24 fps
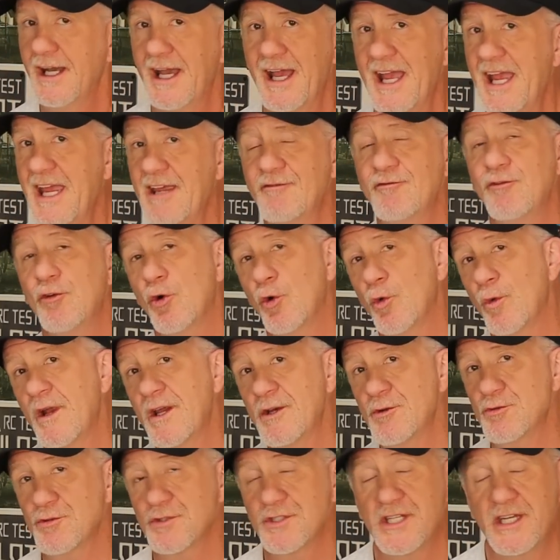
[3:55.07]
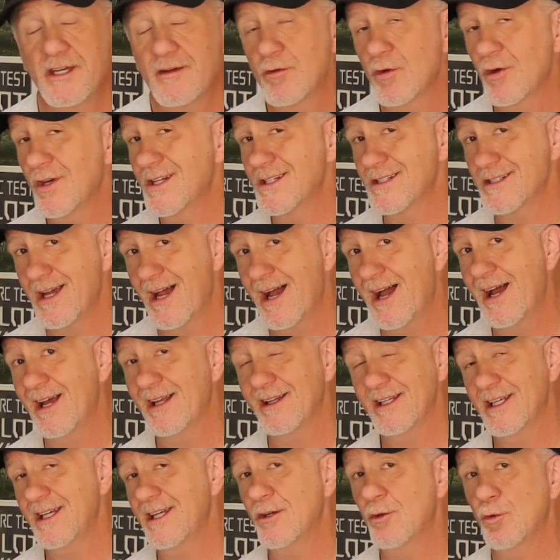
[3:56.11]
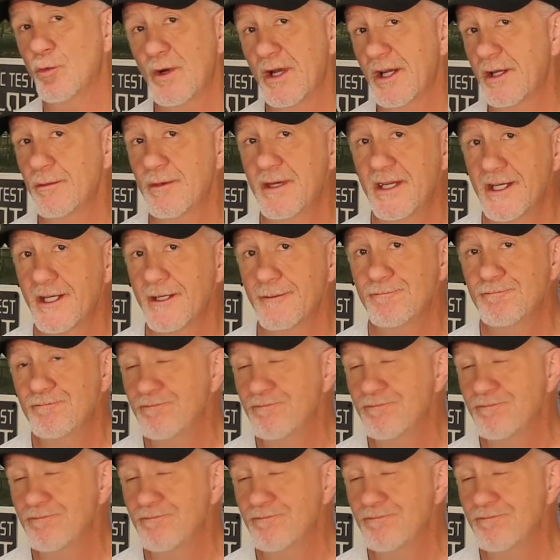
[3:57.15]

A full range receiver is highly recommended.